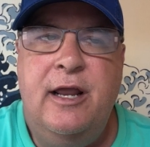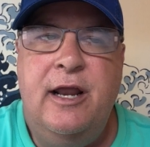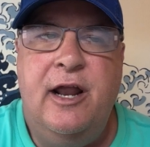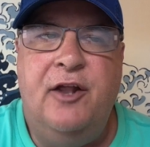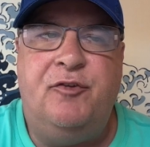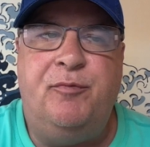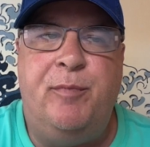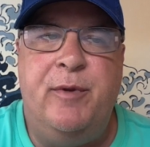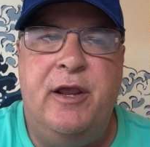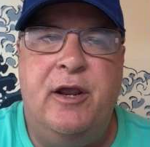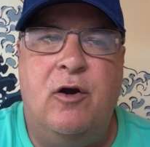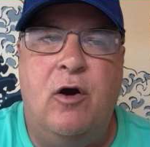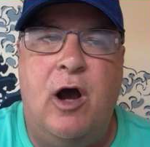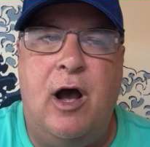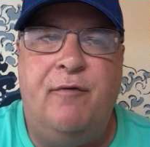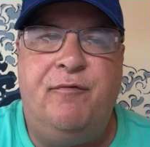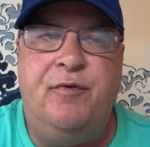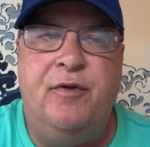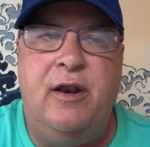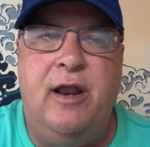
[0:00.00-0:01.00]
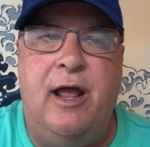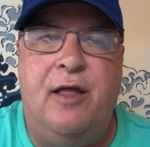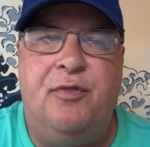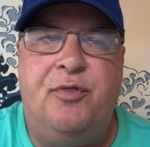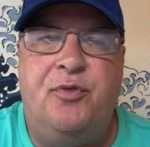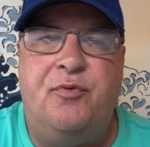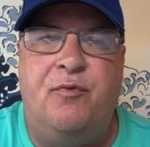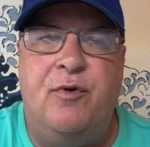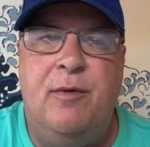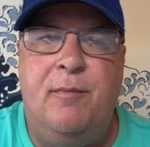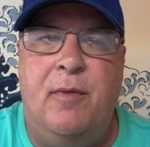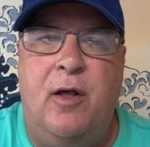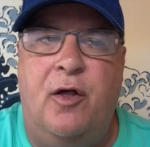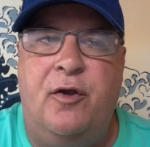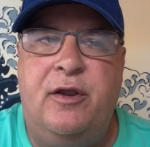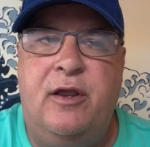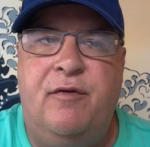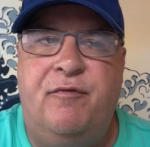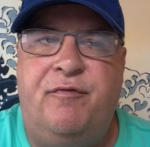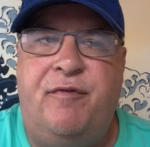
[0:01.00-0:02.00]
It's being offered at
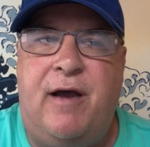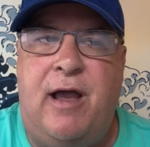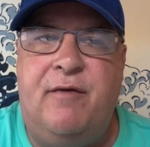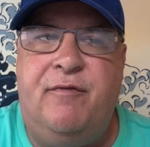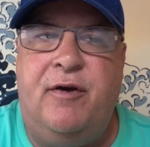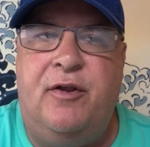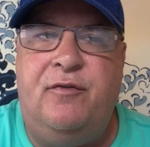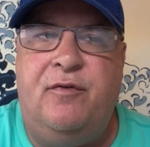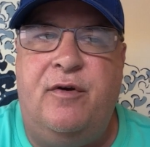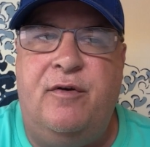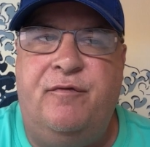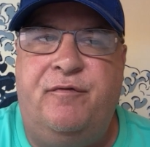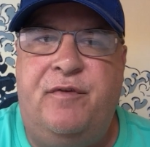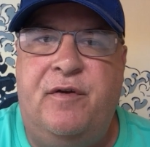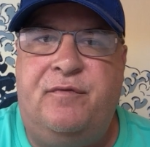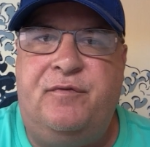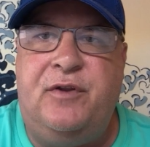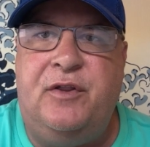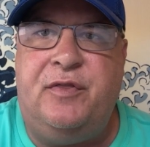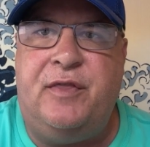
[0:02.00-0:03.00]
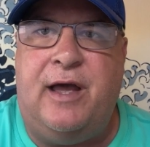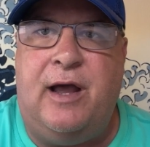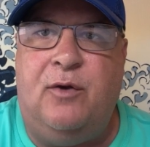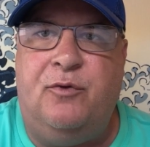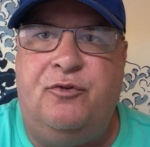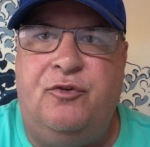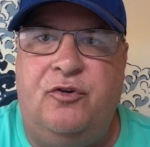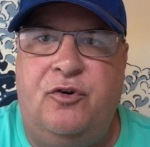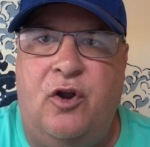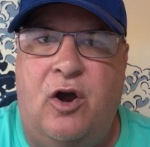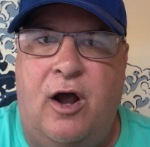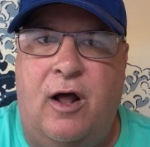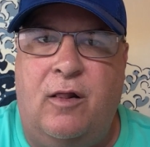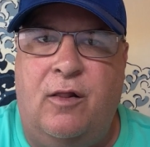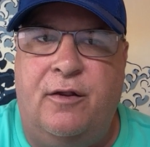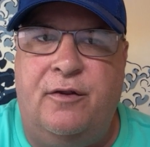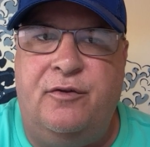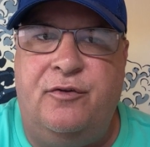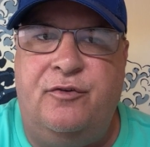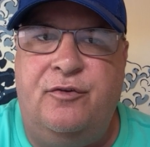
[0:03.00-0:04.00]

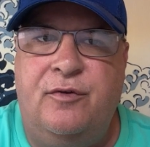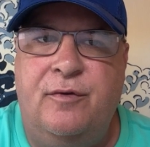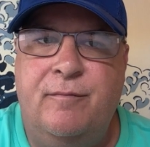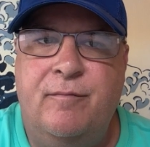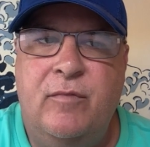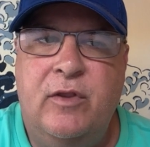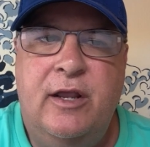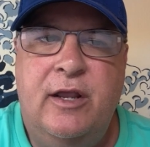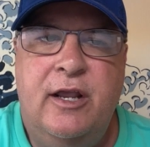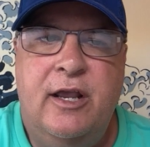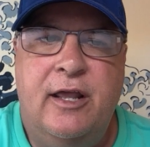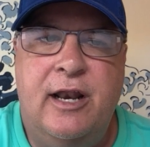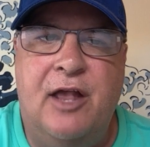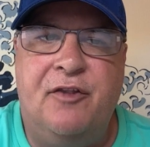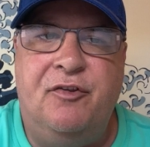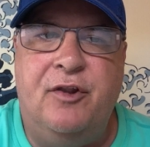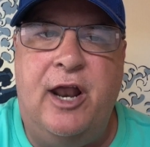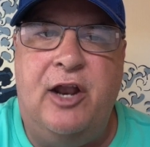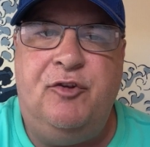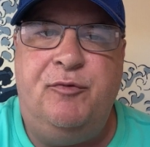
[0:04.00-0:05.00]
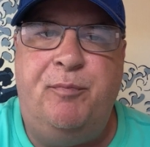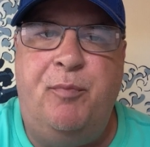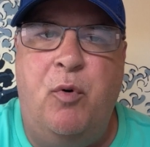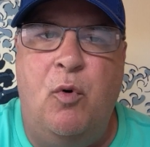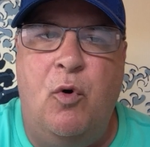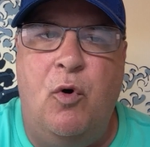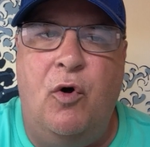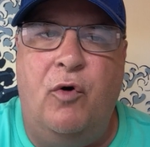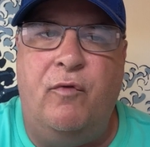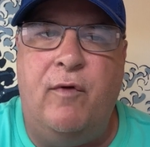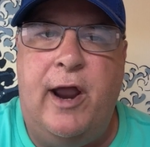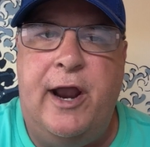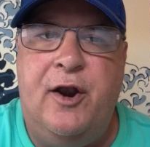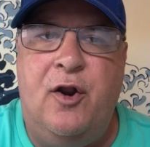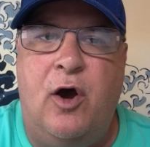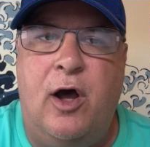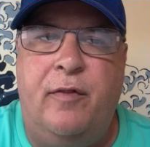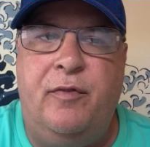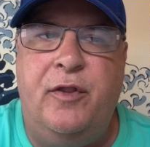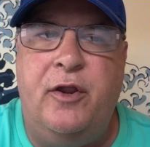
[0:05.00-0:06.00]
$3,550,000. It has a nice pool right
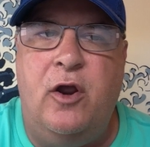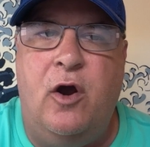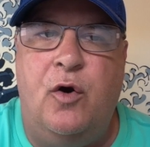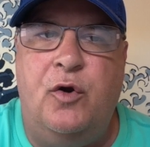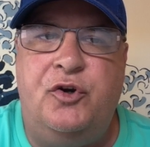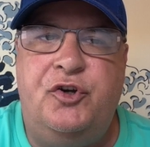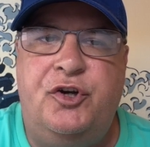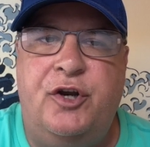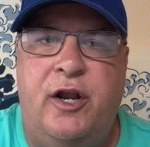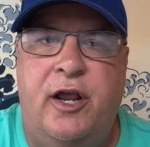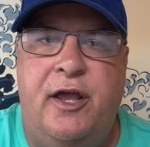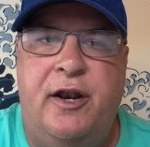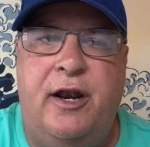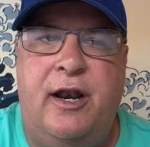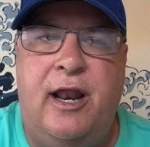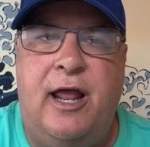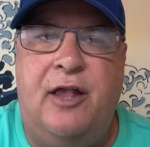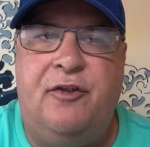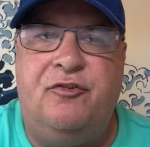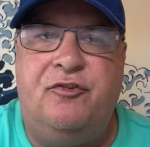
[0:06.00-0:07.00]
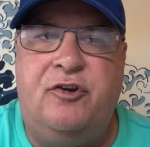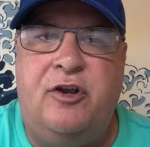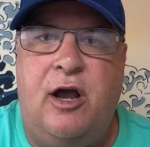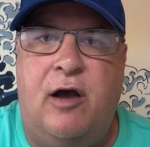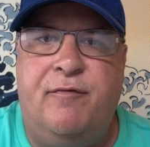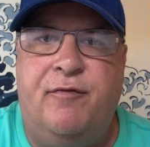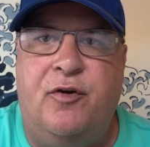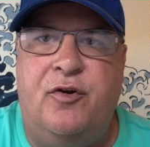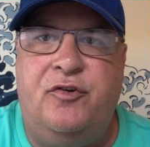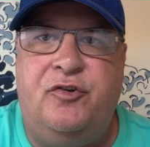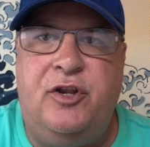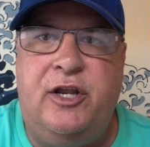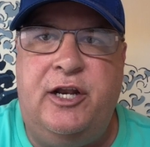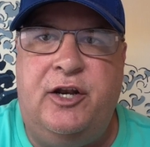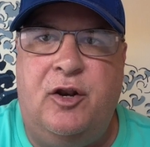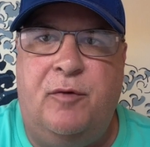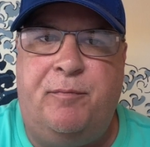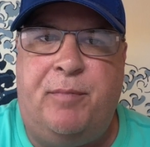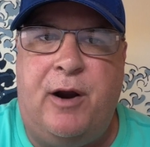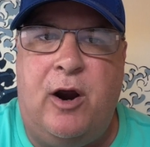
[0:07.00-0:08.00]
on the ocean. It has covered
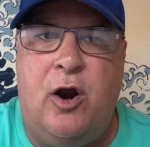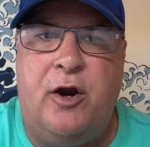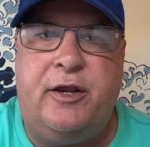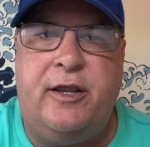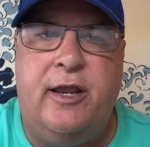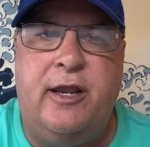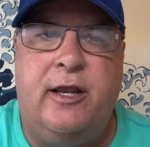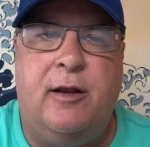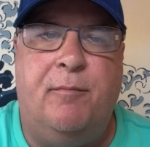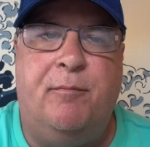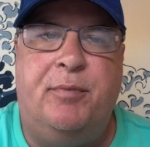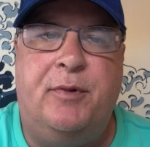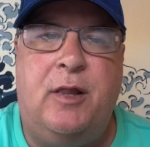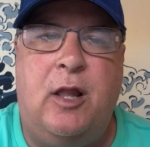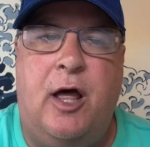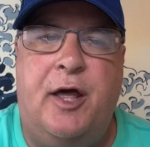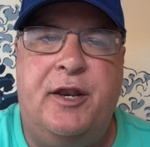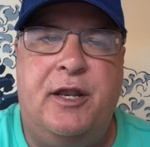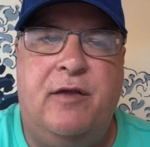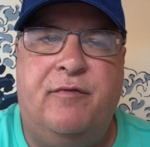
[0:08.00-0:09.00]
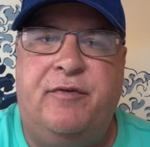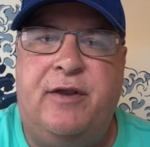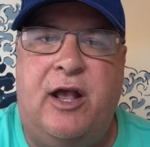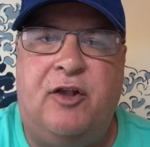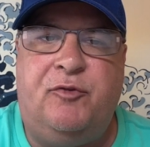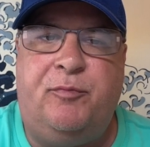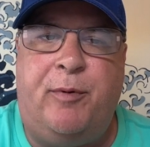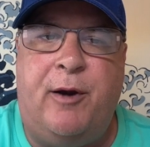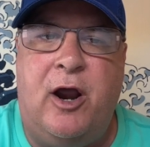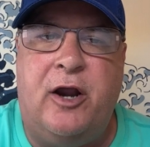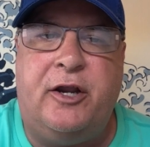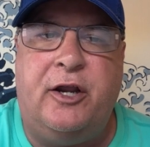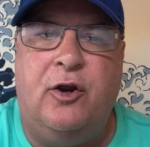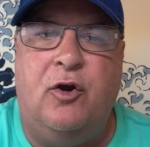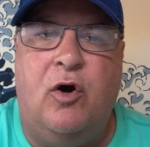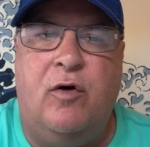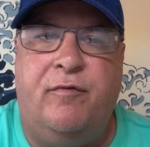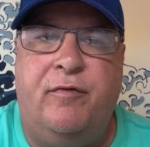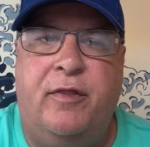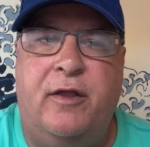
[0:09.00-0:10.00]
deeded parking and plenty of guest parking
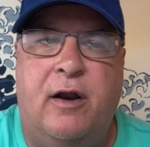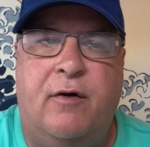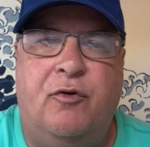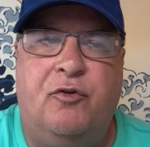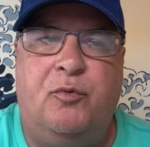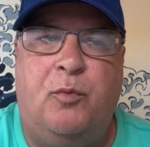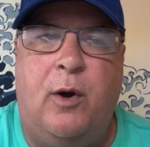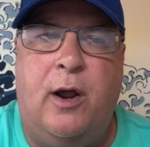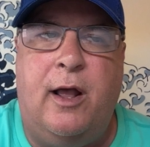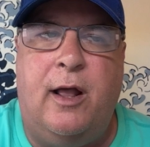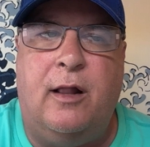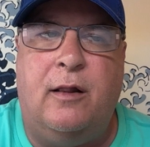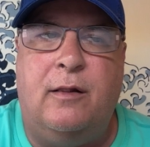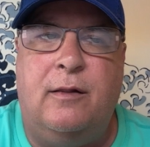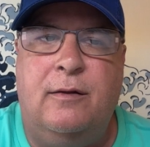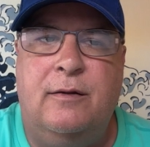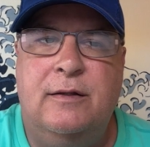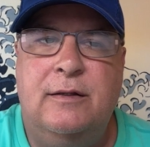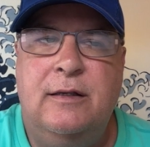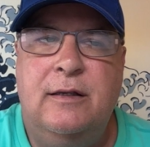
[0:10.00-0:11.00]
over there as well.